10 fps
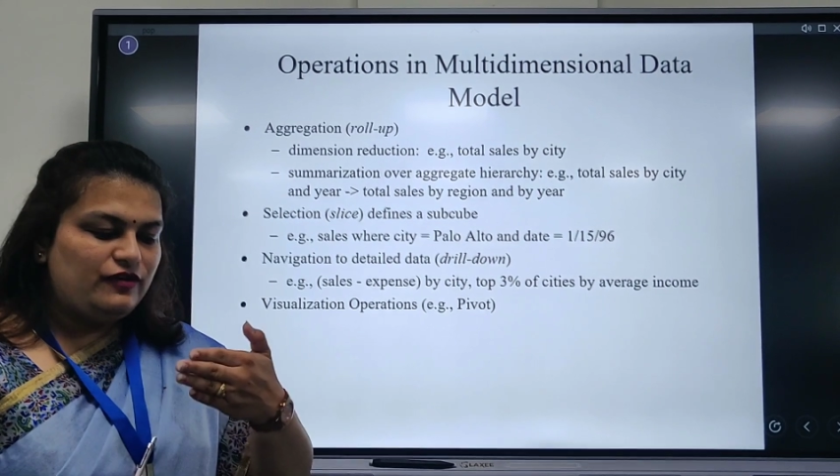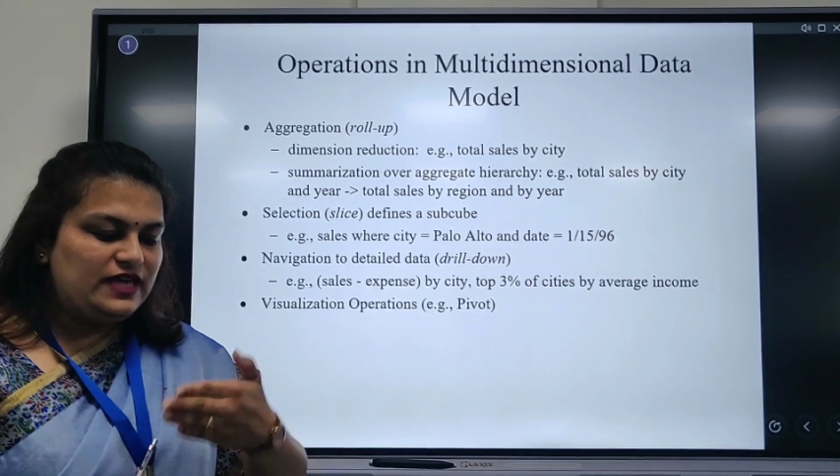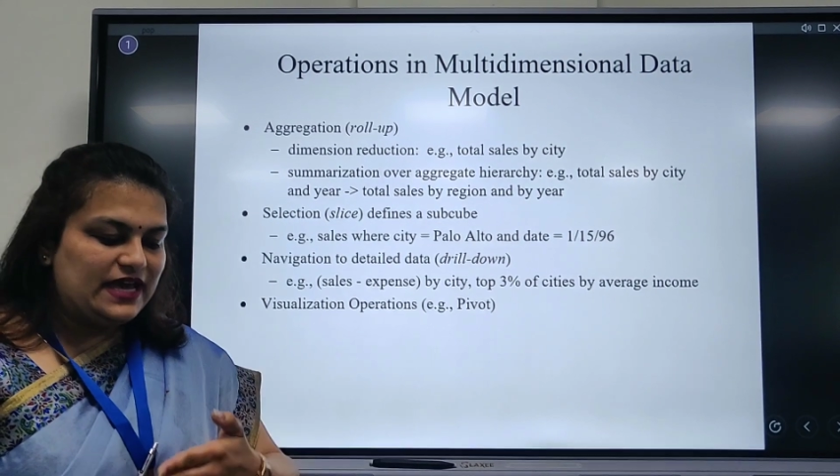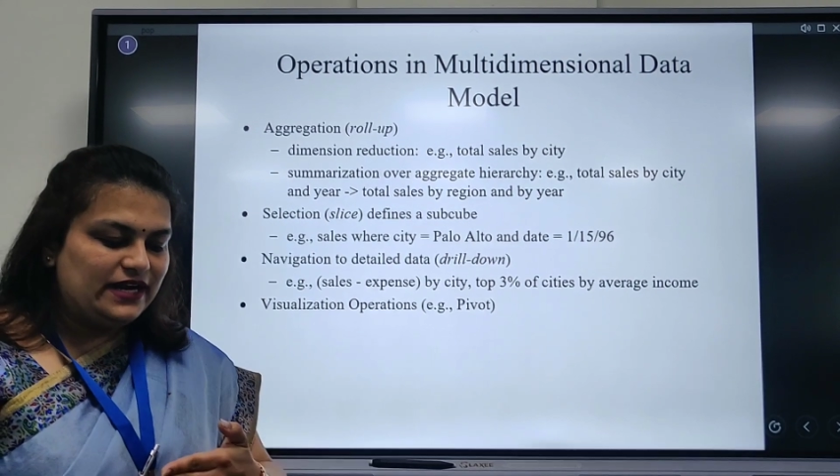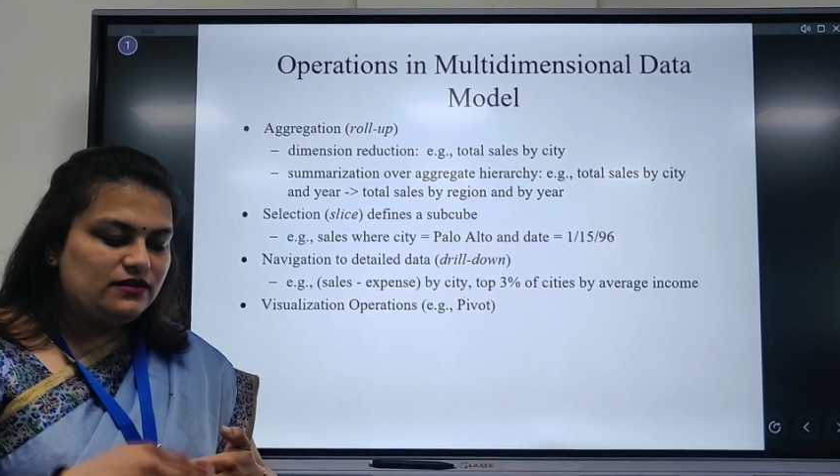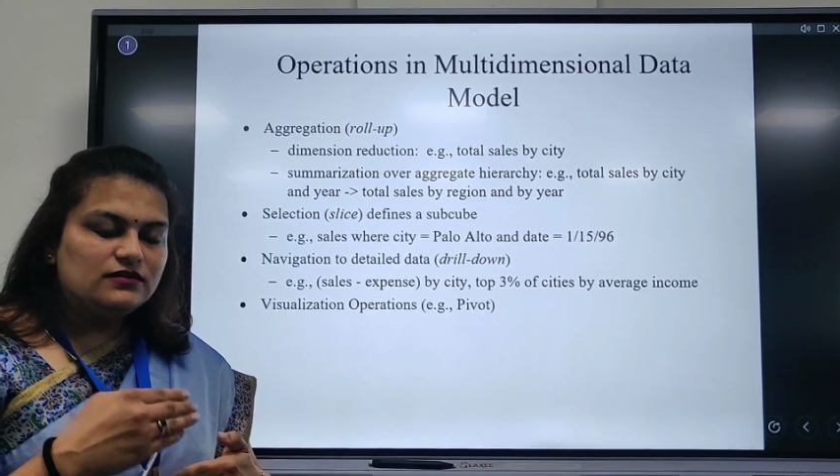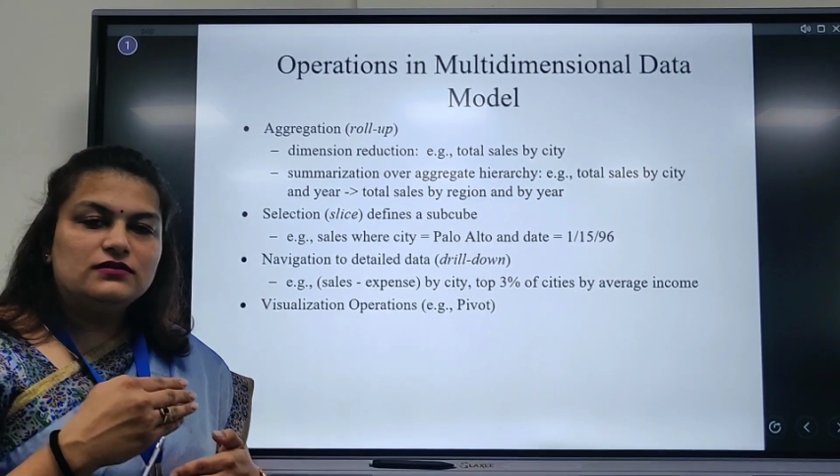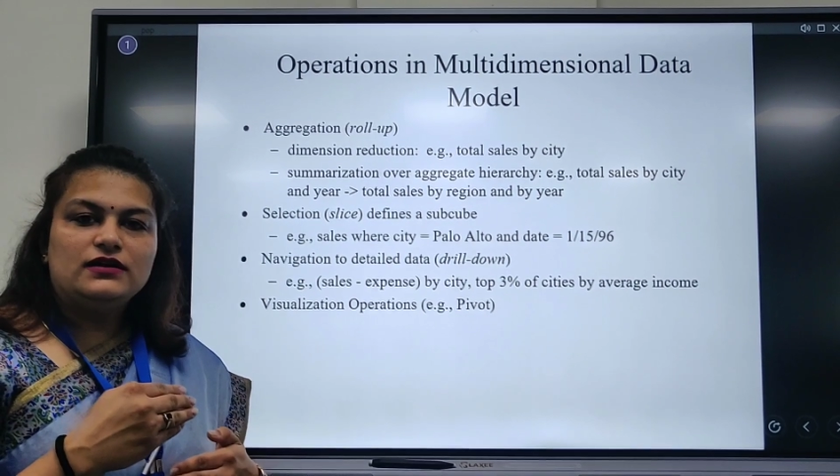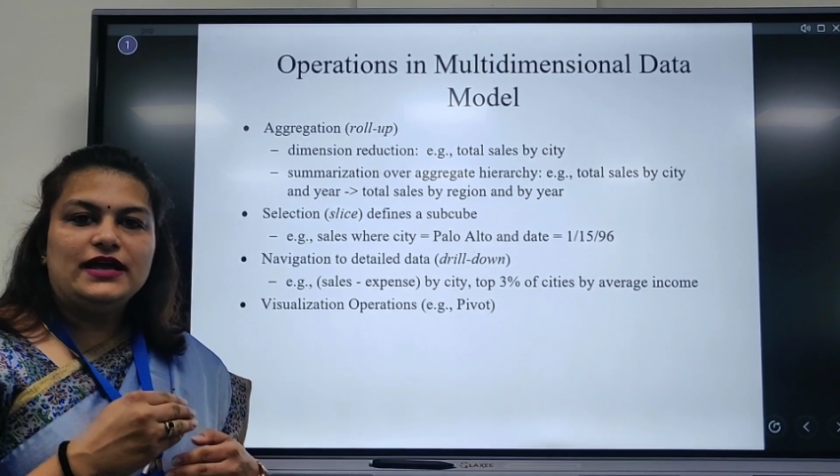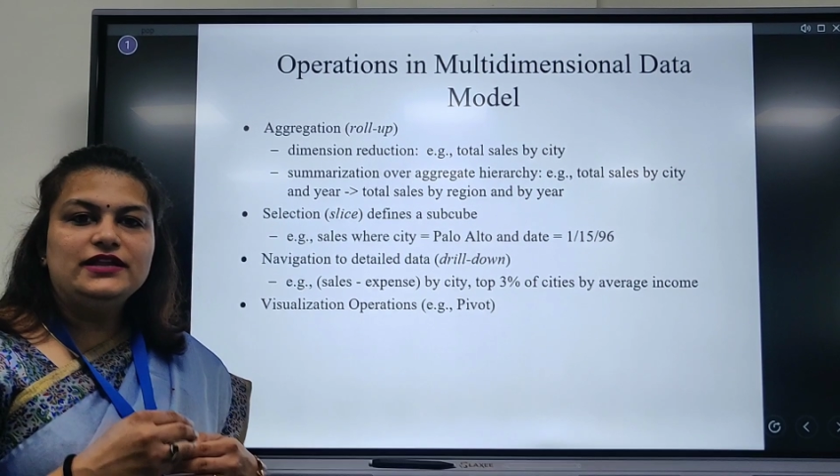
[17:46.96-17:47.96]
we get
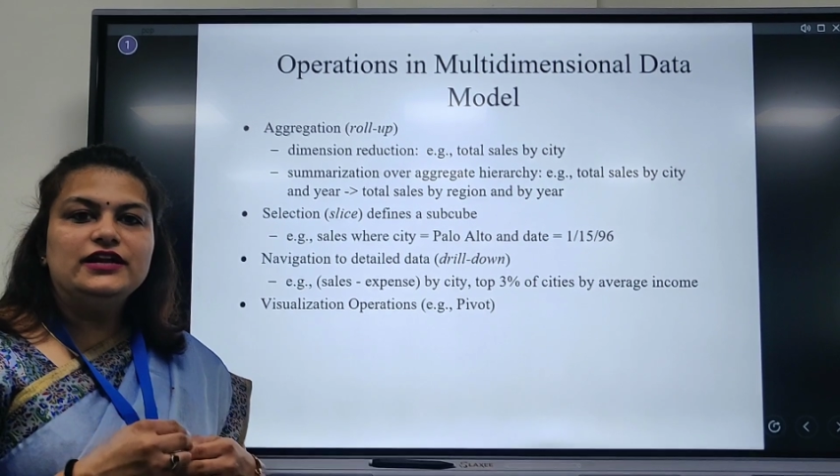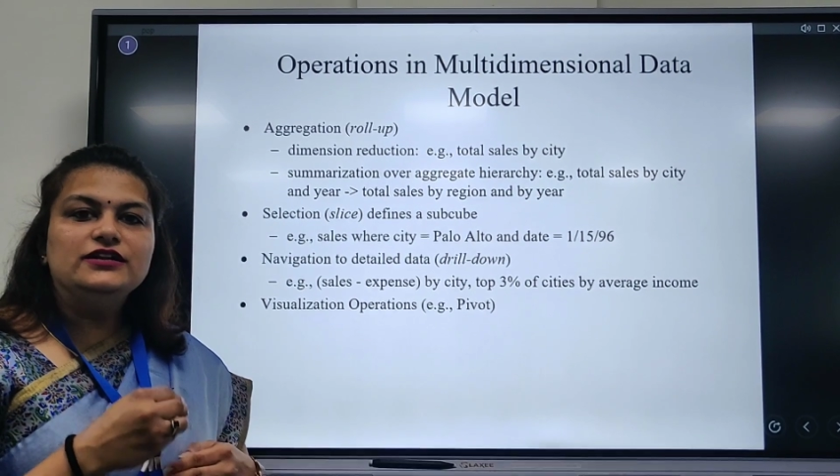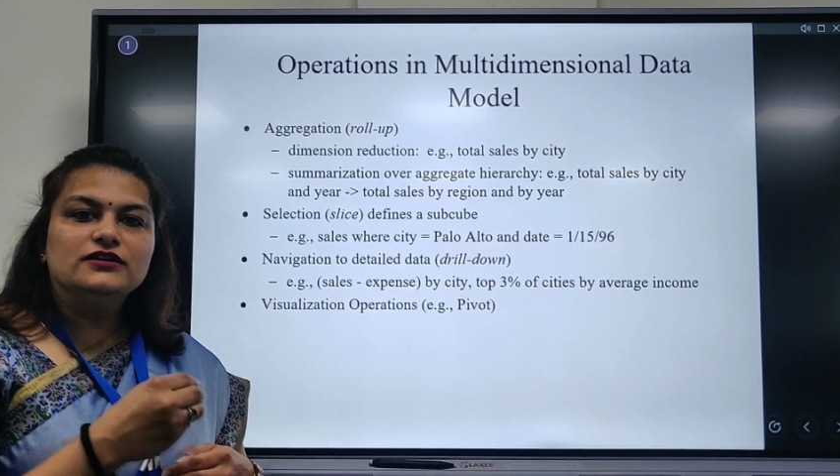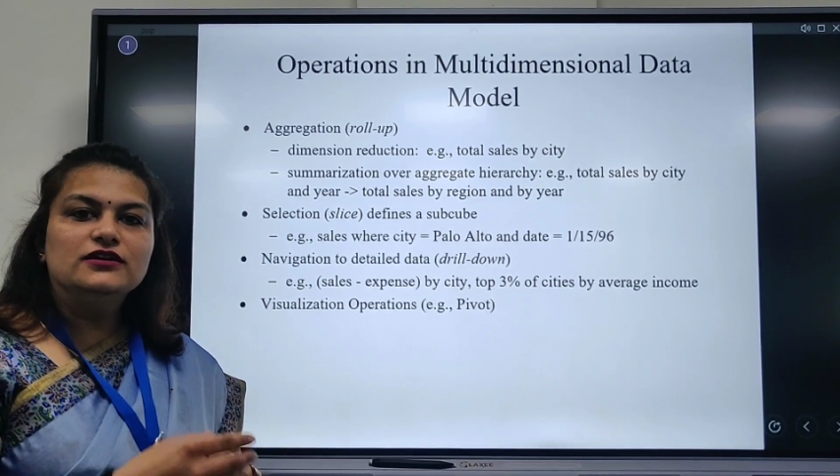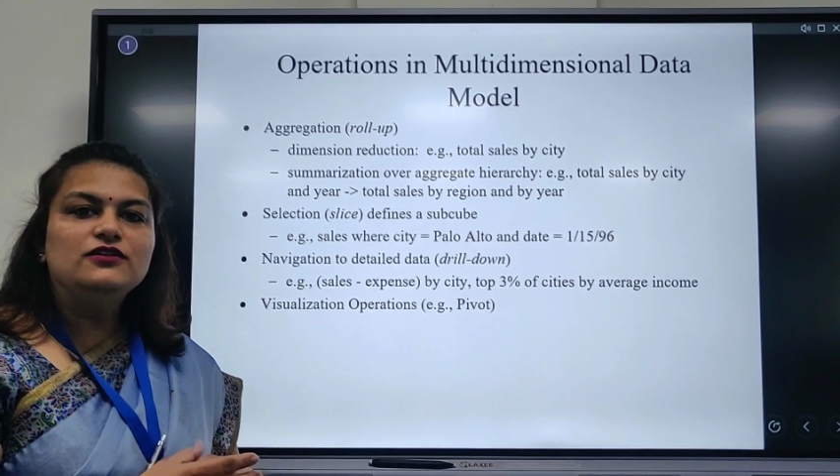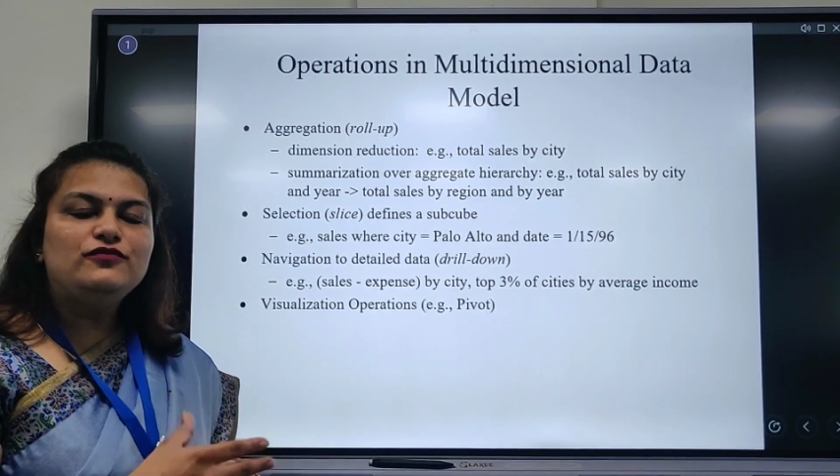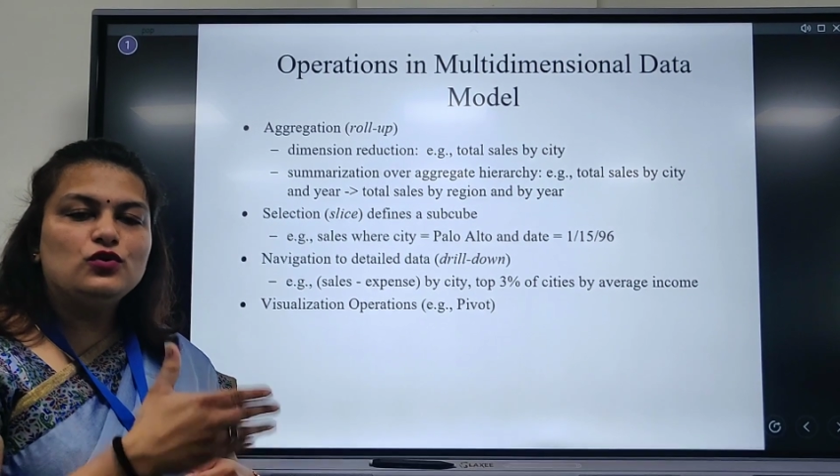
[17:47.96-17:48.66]
an internal